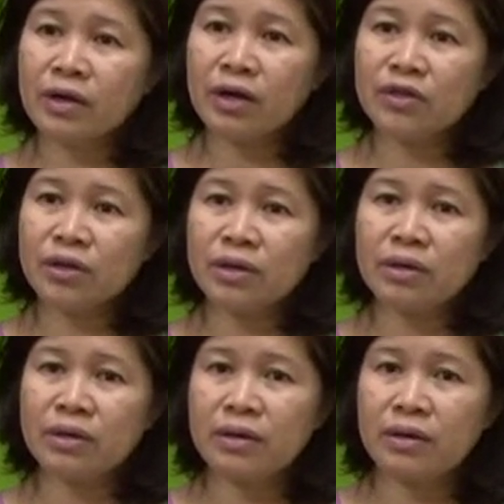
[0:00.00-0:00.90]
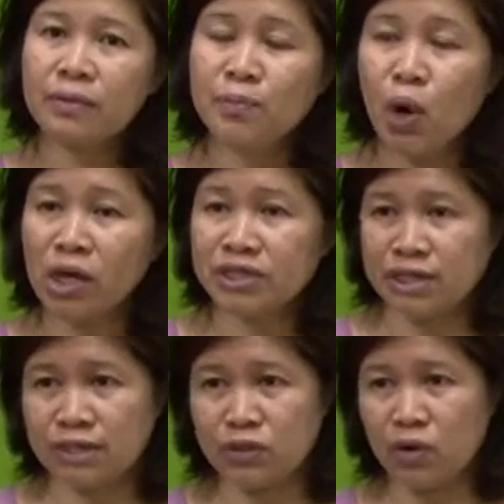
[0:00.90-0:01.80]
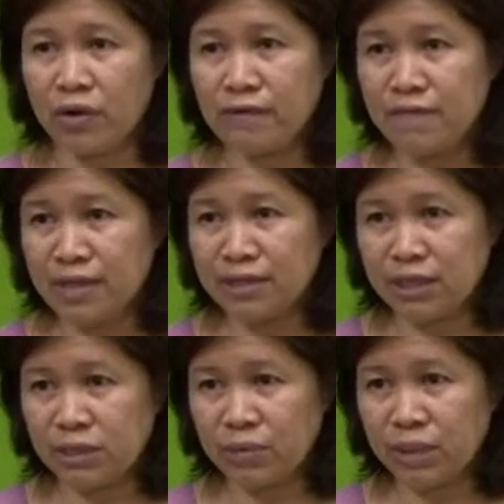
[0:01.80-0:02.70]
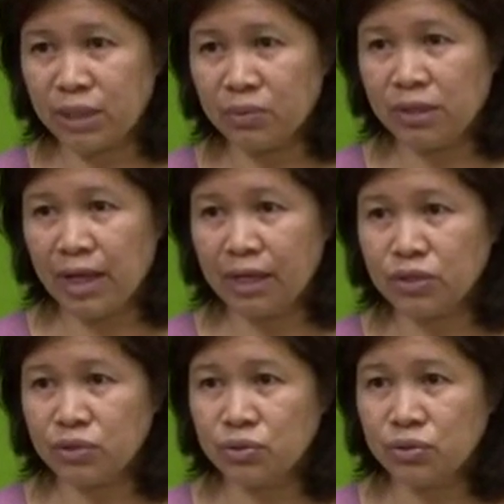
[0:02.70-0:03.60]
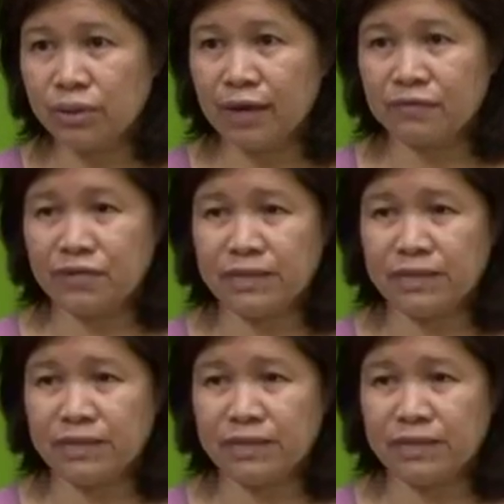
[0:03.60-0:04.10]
other projects or events that we would like to do, like, for